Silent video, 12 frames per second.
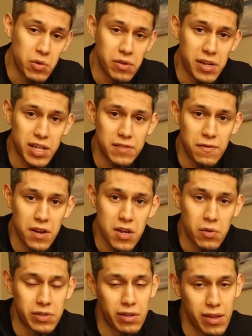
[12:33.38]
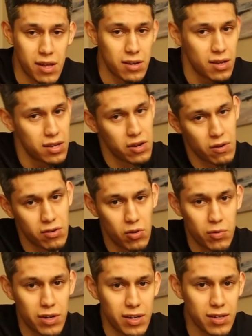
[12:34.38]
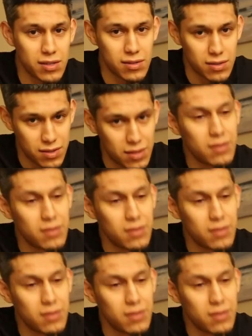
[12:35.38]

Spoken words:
you in the next video. Until then, you already know what it is.